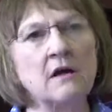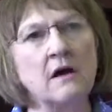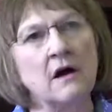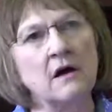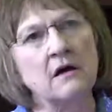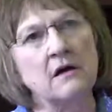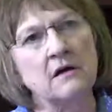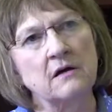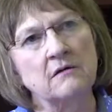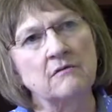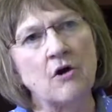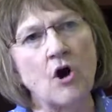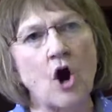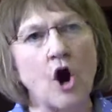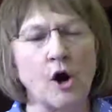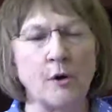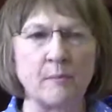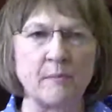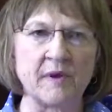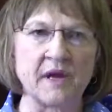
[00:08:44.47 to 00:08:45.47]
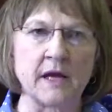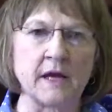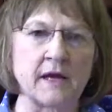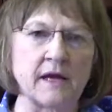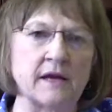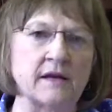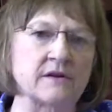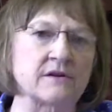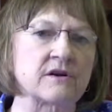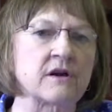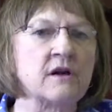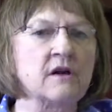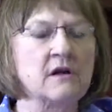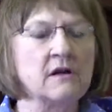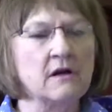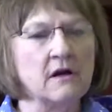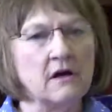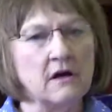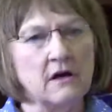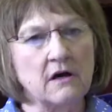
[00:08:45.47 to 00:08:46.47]
heartbeat,
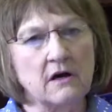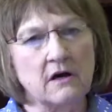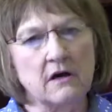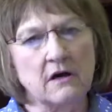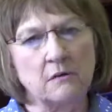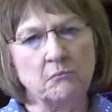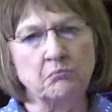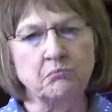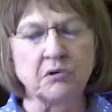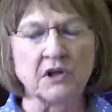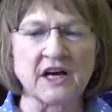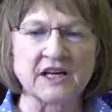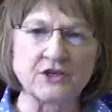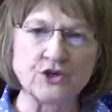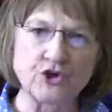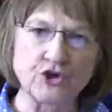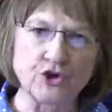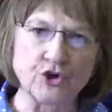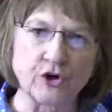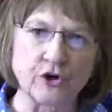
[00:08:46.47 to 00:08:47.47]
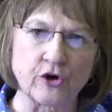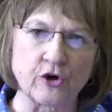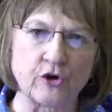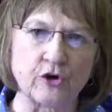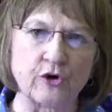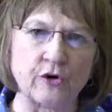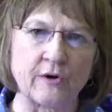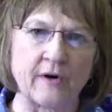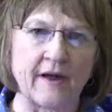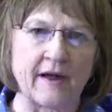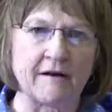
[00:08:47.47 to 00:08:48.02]
blood sugar,